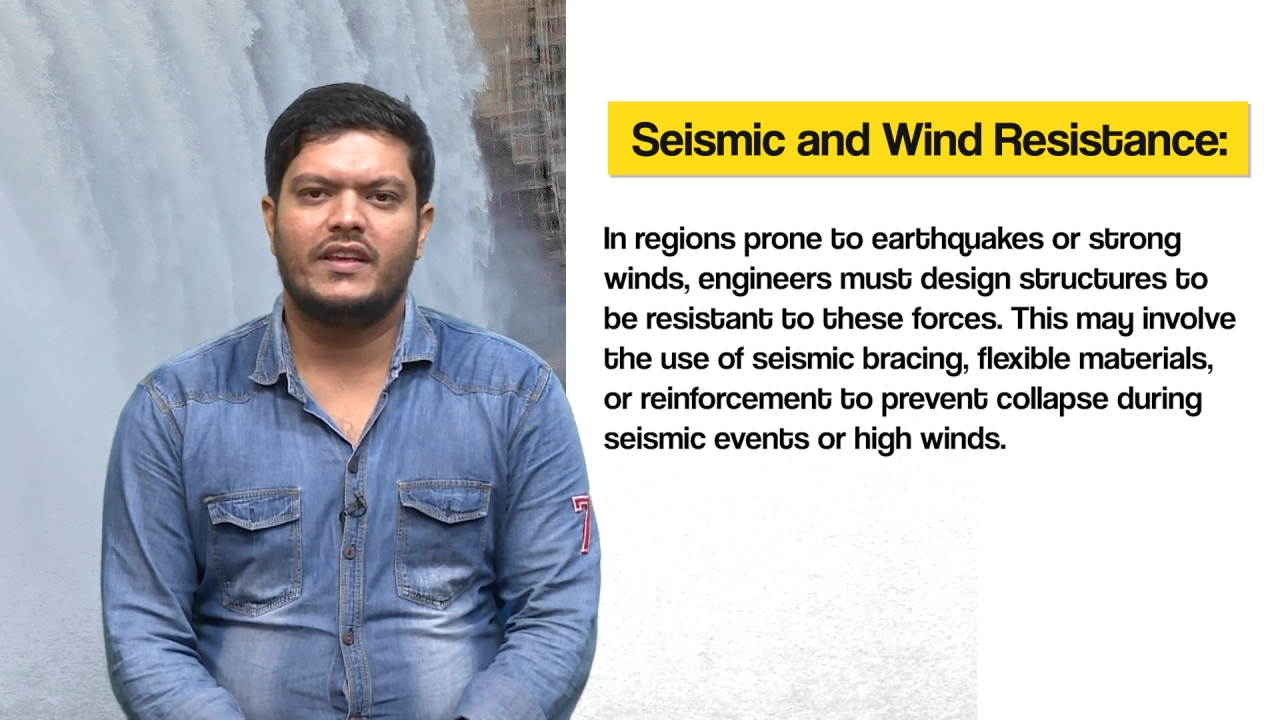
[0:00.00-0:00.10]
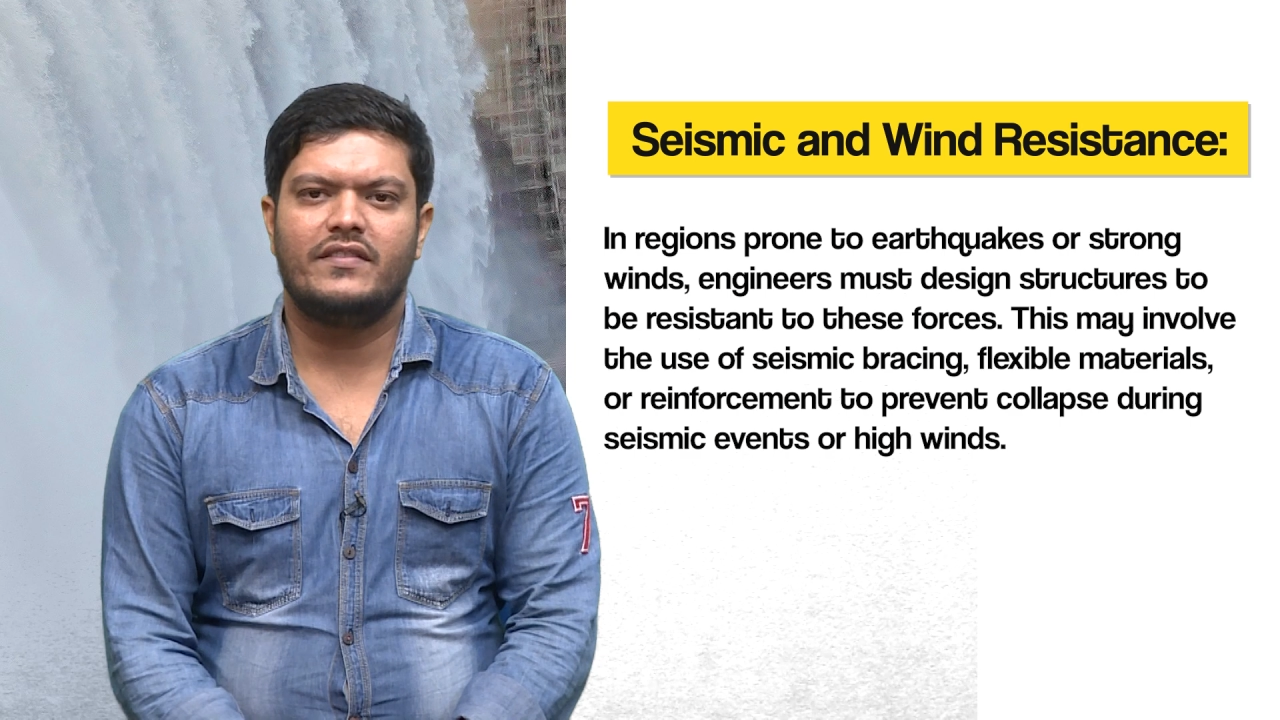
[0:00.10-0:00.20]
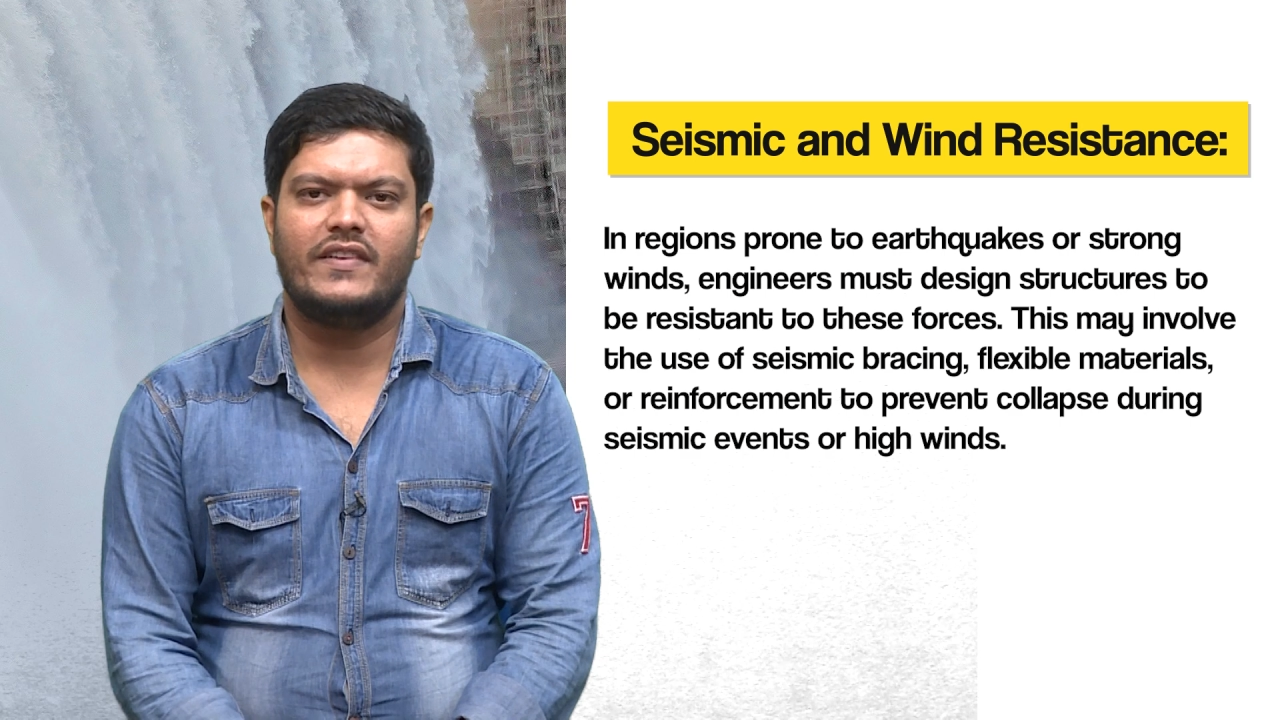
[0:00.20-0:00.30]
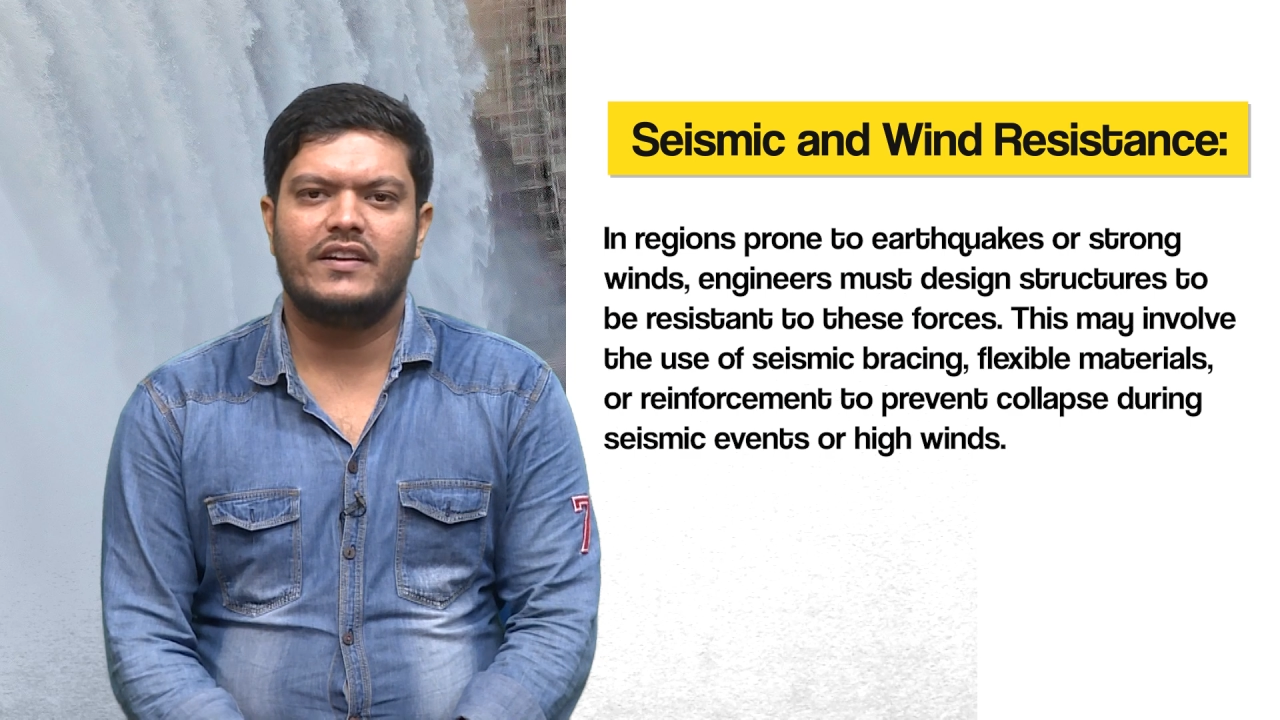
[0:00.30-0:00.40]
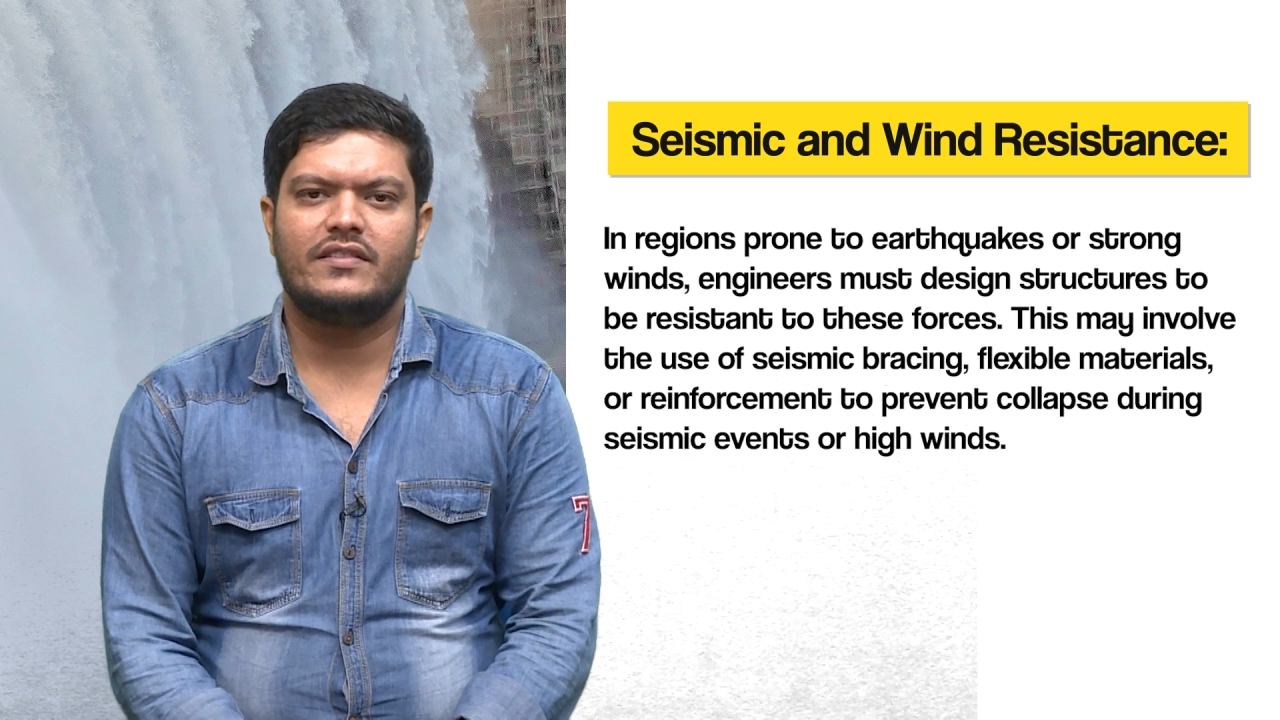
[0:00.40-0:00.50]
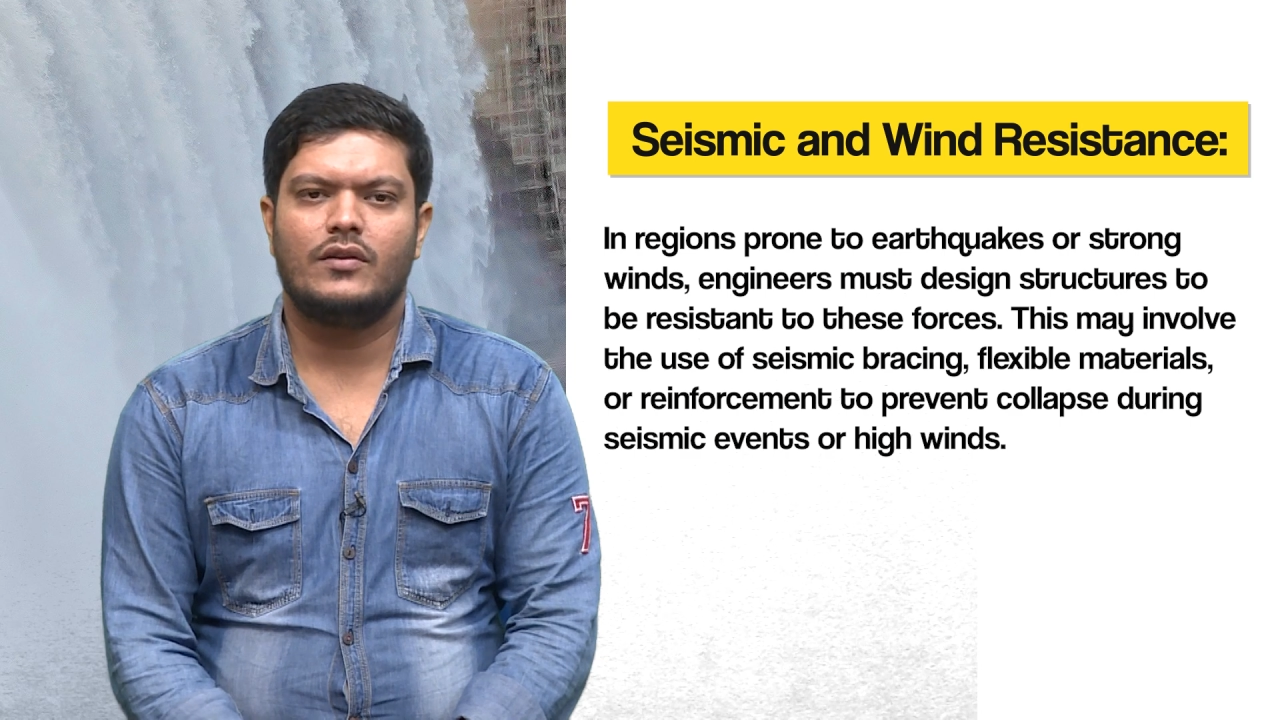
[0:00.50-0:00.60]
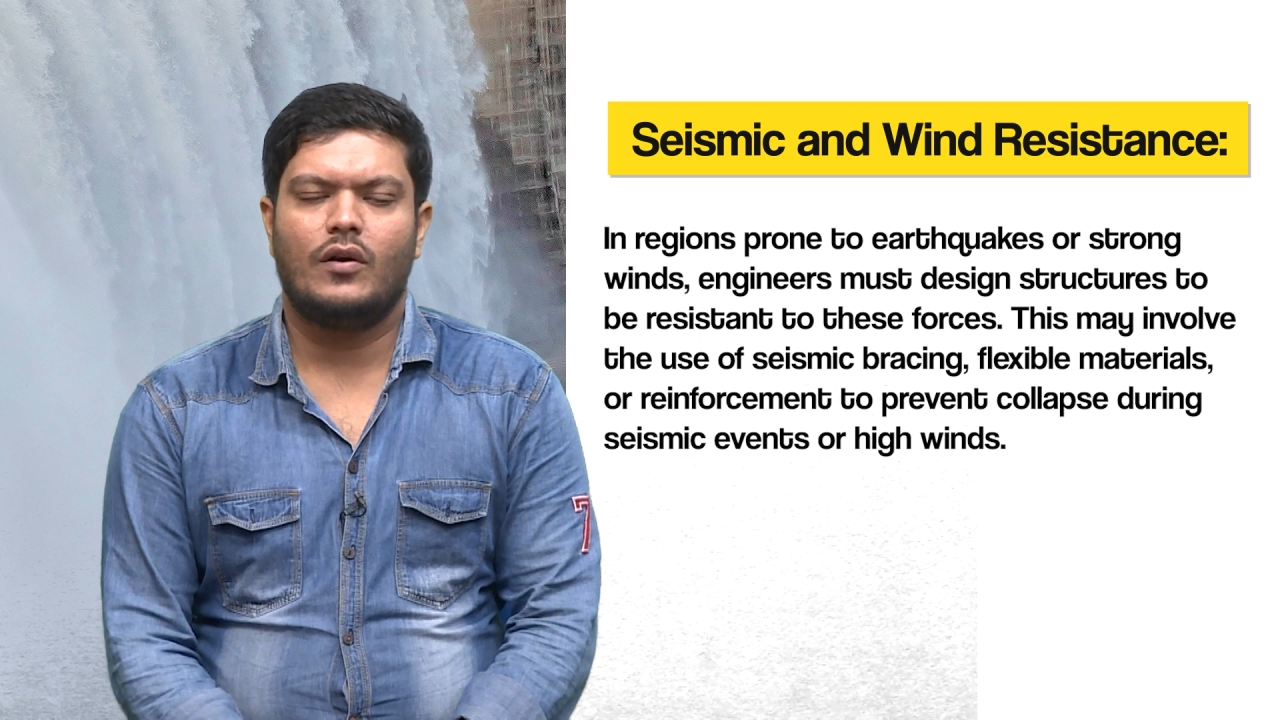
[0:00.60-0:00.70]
events